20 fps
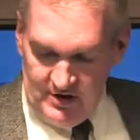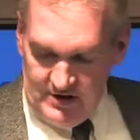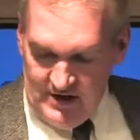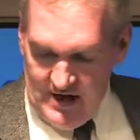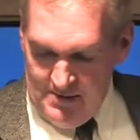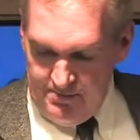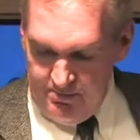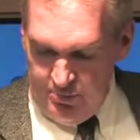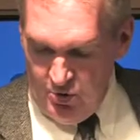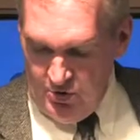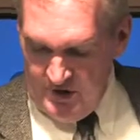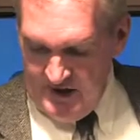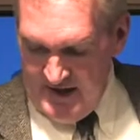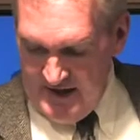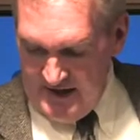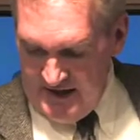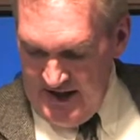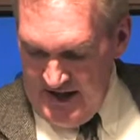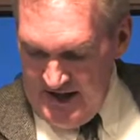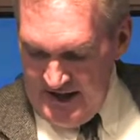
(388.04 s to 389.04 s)
and I put
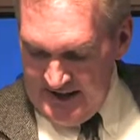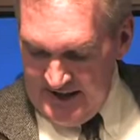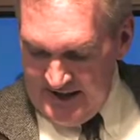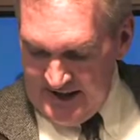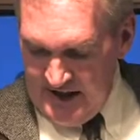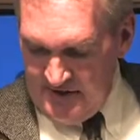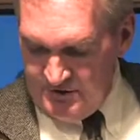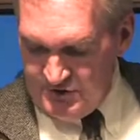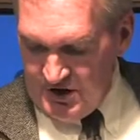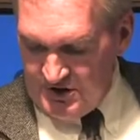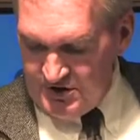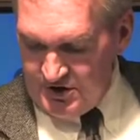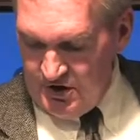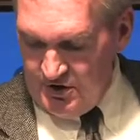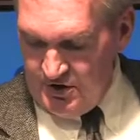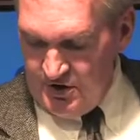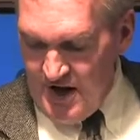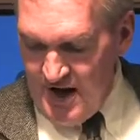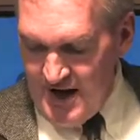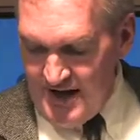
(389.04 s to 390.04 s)
in that gives us a
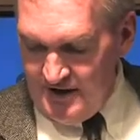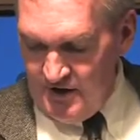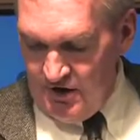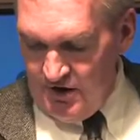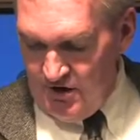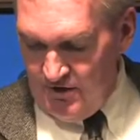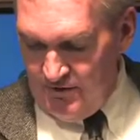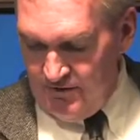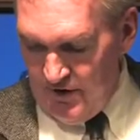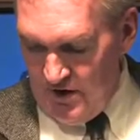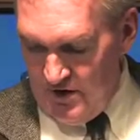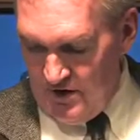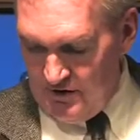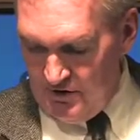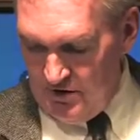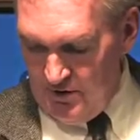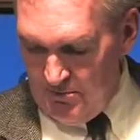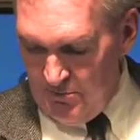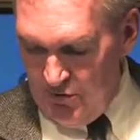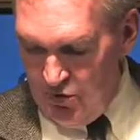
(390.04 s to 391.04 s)
lot of
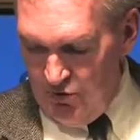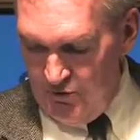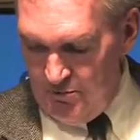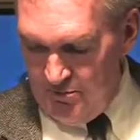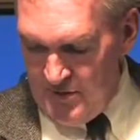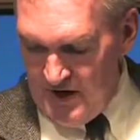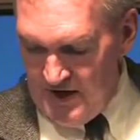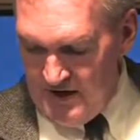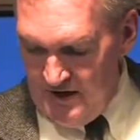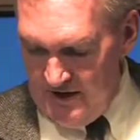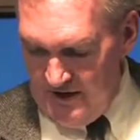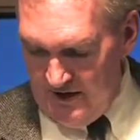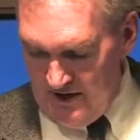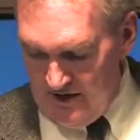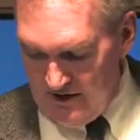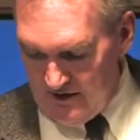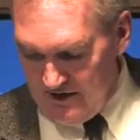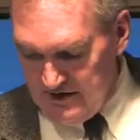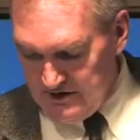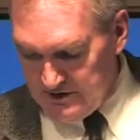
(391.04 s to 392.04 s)
the movement,
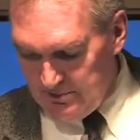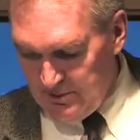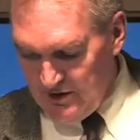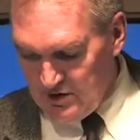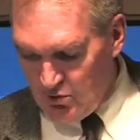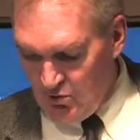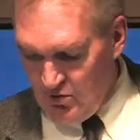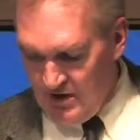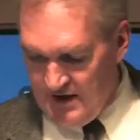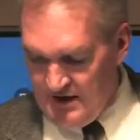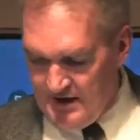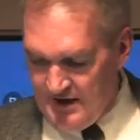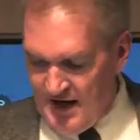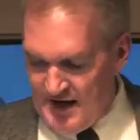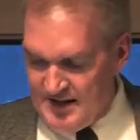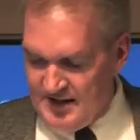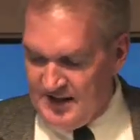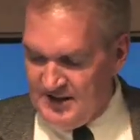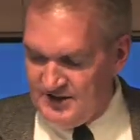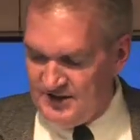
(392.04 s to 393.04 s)
at least between
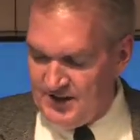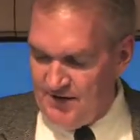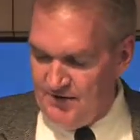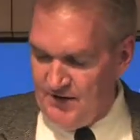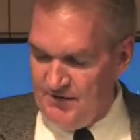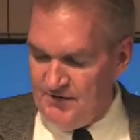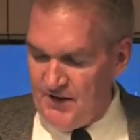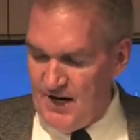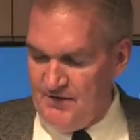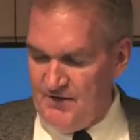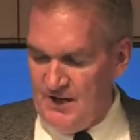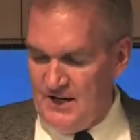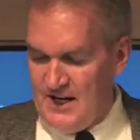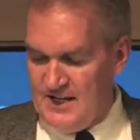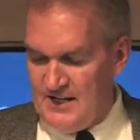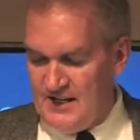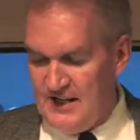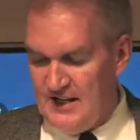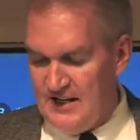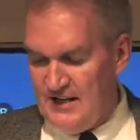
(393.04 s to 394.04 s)
1975 and
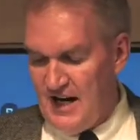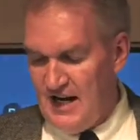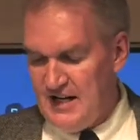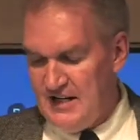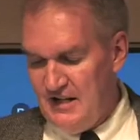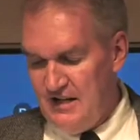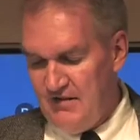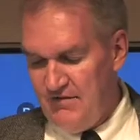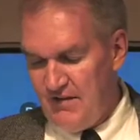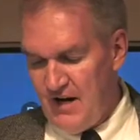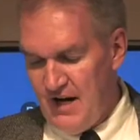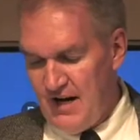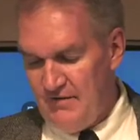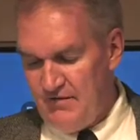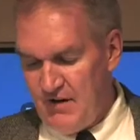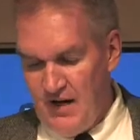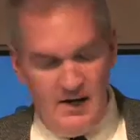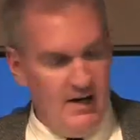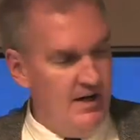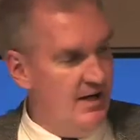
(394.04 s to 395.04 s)
1995,
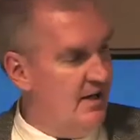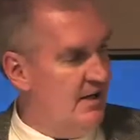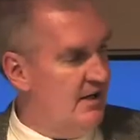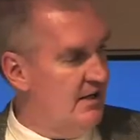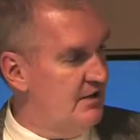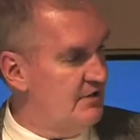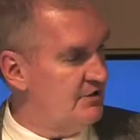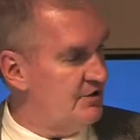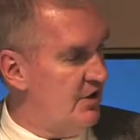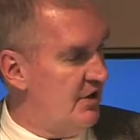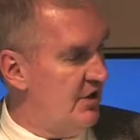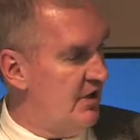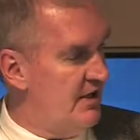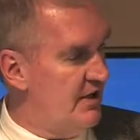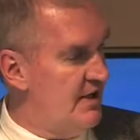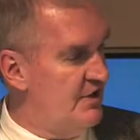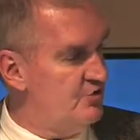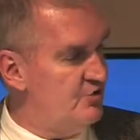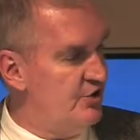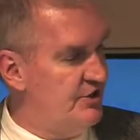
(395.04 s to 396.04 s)
is
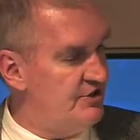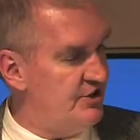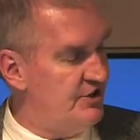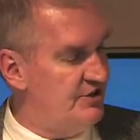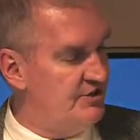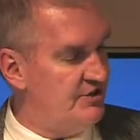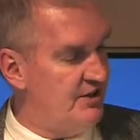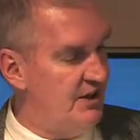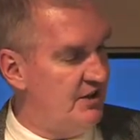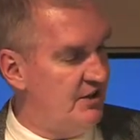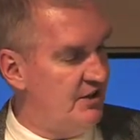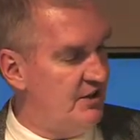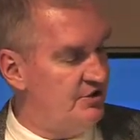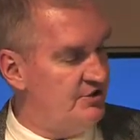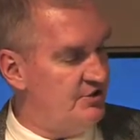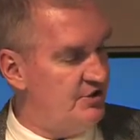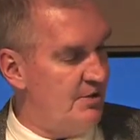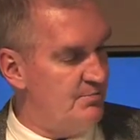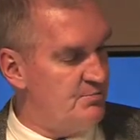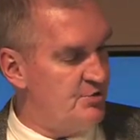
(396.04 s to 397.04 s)
increases in
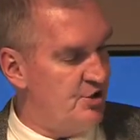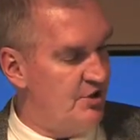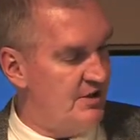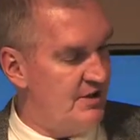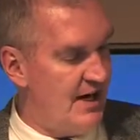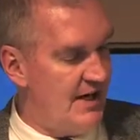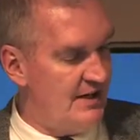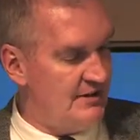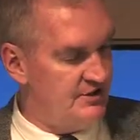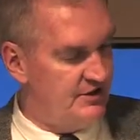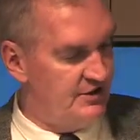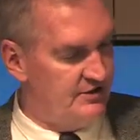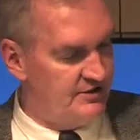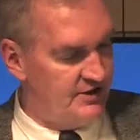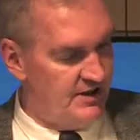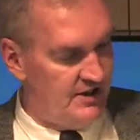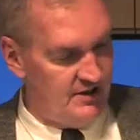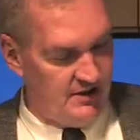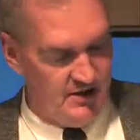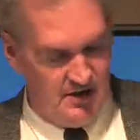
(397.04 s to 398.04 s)
consumption
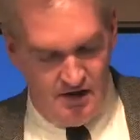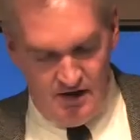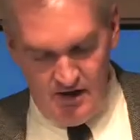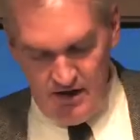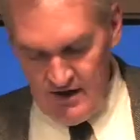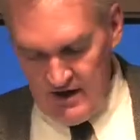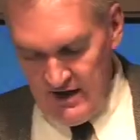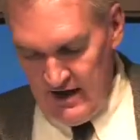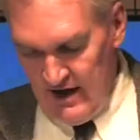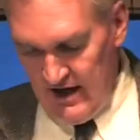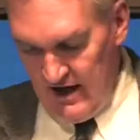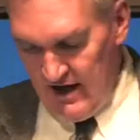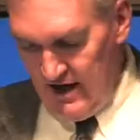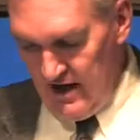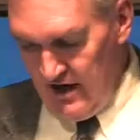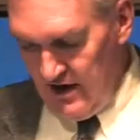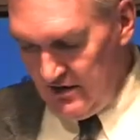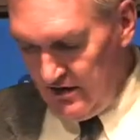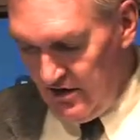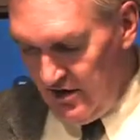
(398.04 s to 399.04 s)
taxes
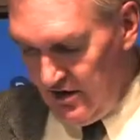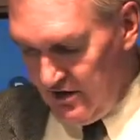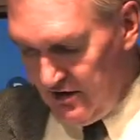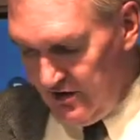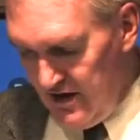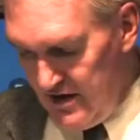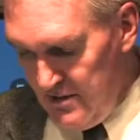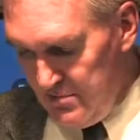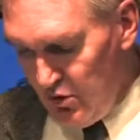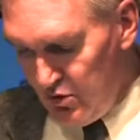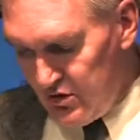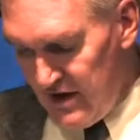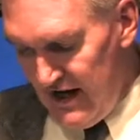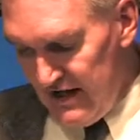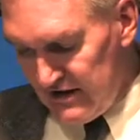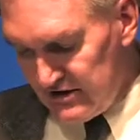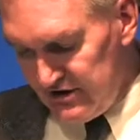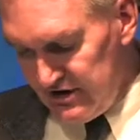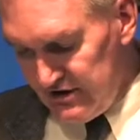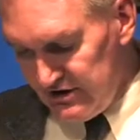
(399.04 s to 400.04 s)
and labor
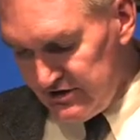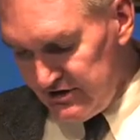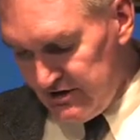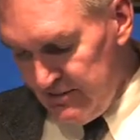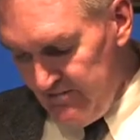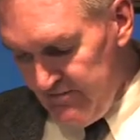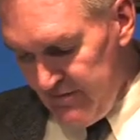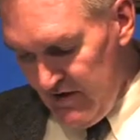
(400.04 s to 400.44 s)
taxes,